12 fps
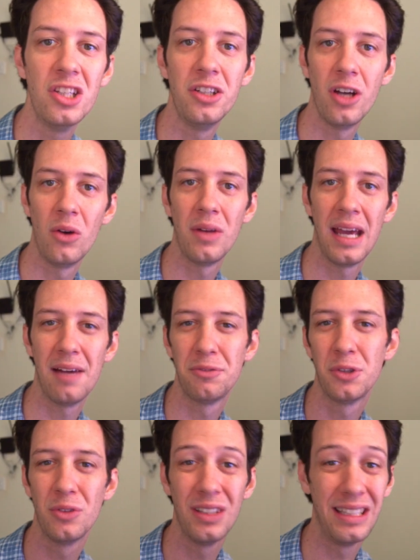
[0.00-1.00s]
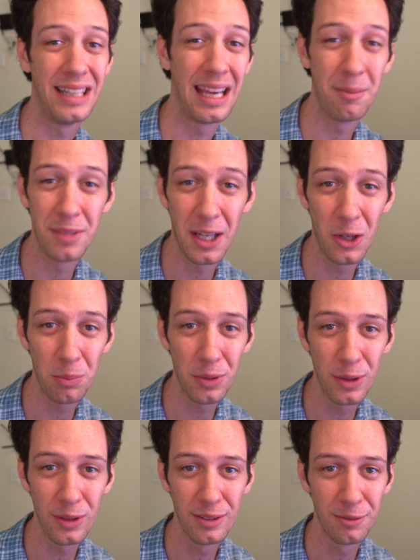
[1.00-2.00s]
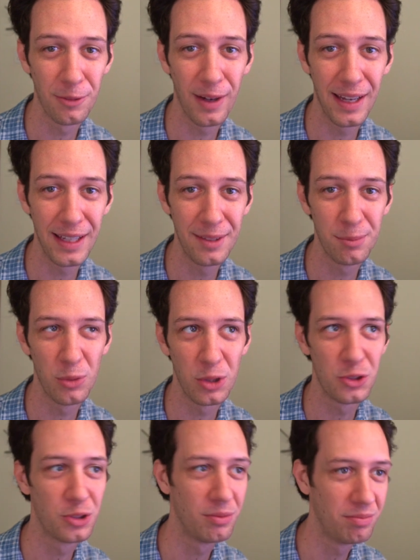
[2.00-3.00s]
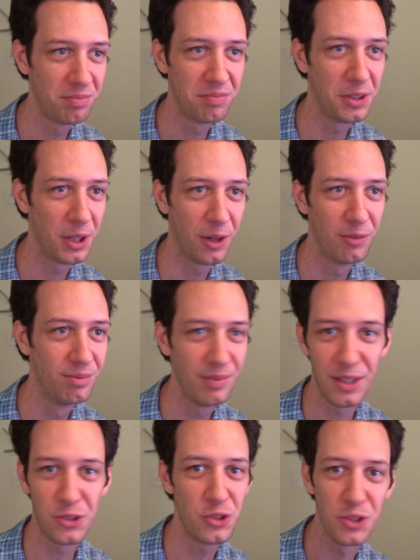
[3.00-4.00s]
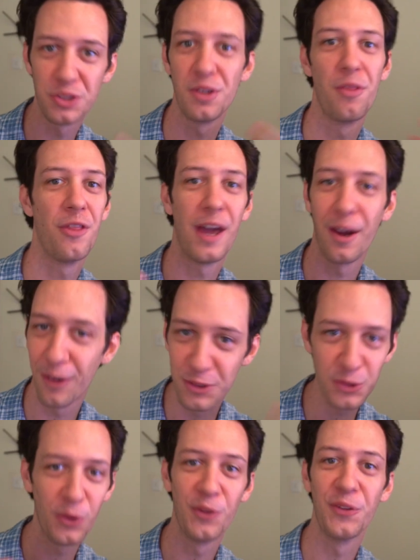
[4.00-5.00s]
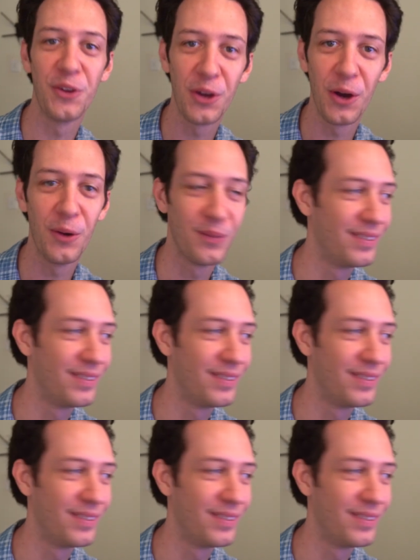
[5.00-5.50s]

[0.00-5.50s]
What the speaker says: you don't have to really name the helper, right? Which, it's just there, it's on the go.